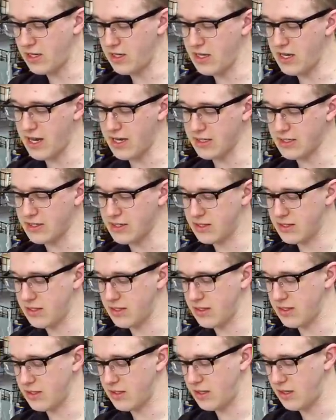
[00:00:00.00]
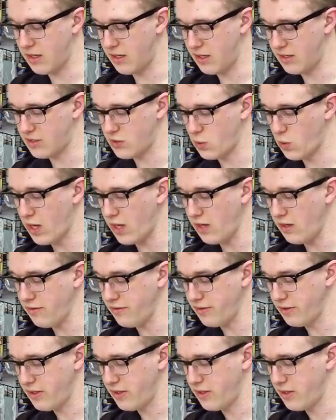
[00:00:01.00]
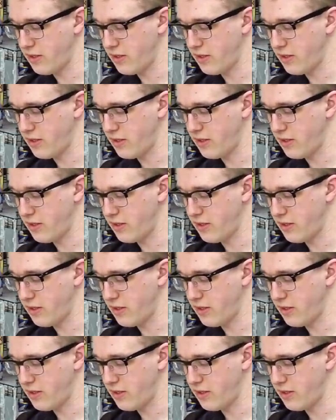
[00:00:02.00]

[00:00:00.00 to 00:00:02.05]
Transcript: E X twelve,